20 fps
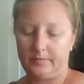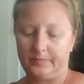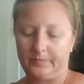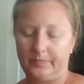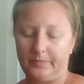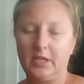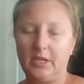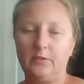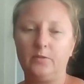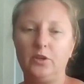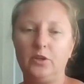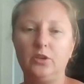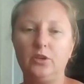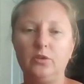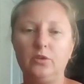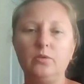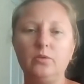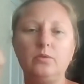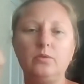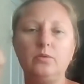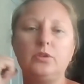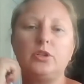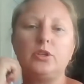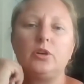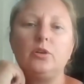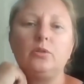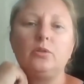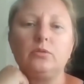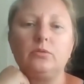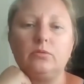If you
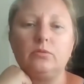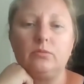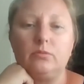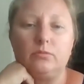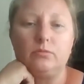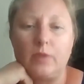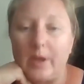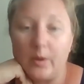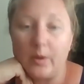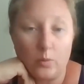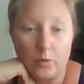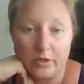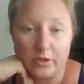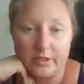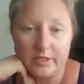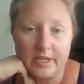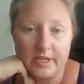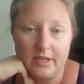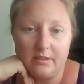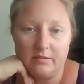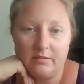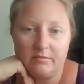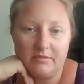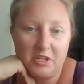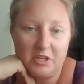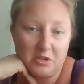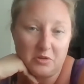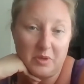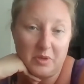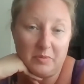don't write words yet,
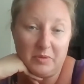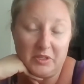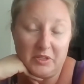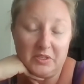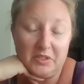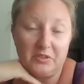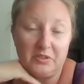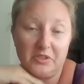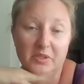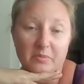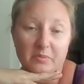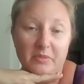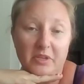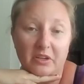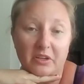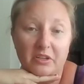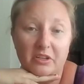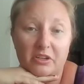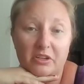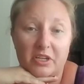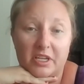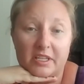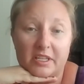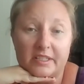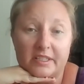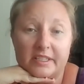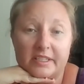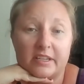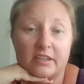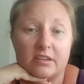maybe if there's some younger
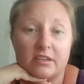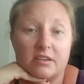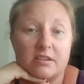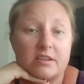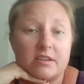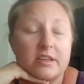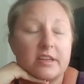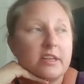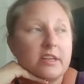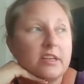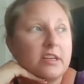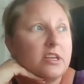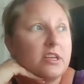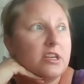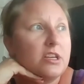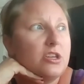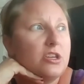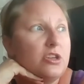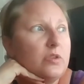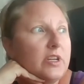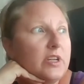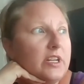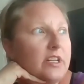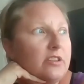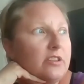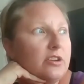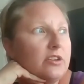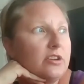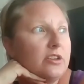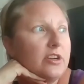kids here, you can
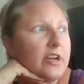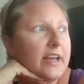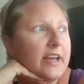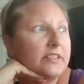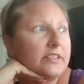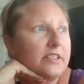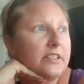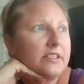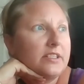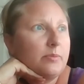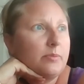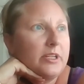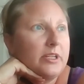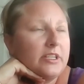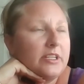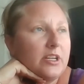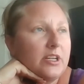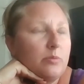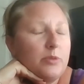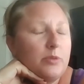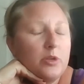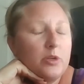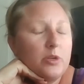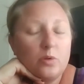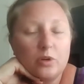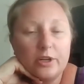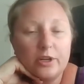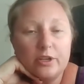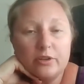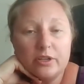either ask a sibling to help you,
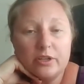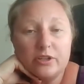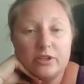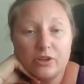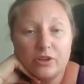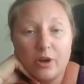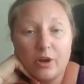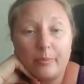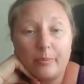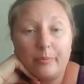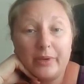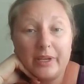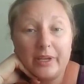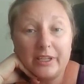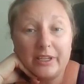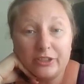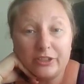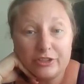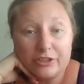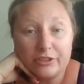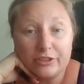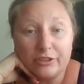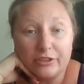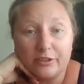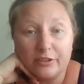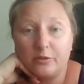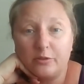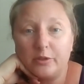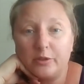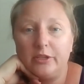or you can draw a picture
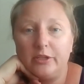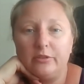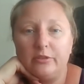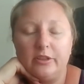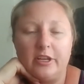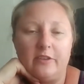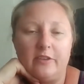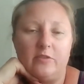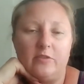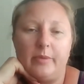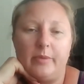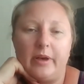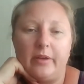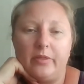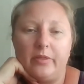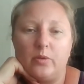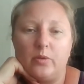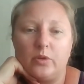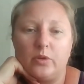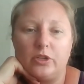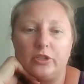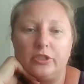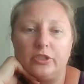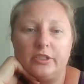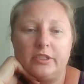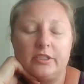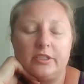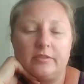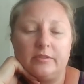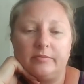of what you love about the
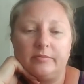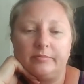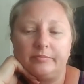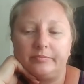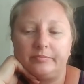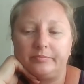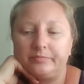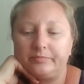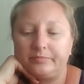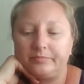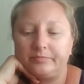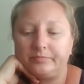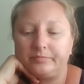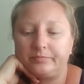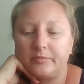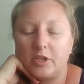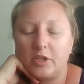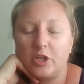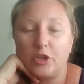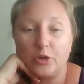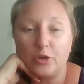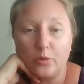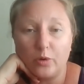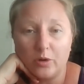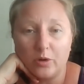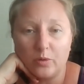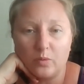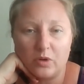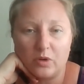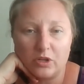world,
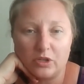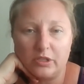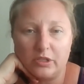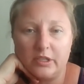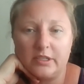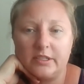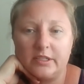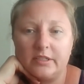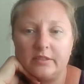your world.